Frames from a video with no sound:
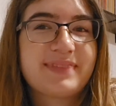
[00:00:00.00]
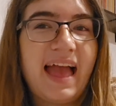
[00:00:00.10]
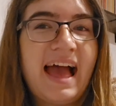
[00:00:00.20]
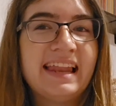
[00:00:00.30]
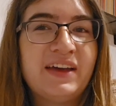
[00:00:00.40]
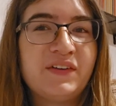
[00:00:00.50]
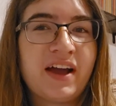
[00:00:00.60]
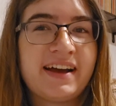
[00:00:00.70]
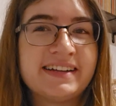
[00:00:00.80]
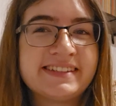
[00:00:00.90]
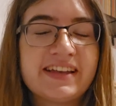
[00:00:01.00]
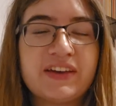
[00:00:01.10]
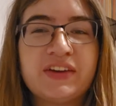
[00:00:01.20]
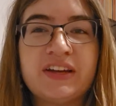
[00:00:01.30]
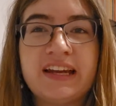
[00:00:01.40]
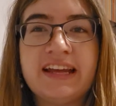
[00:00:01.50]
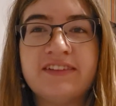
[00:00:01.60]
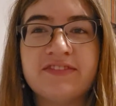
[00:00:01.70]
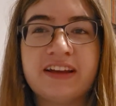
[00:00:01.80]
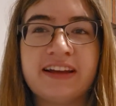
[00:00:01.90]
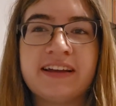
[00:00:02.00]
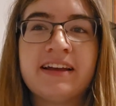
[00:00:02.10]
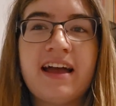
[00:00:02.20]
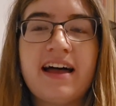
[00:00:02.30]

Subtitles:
Hello guys, good evening.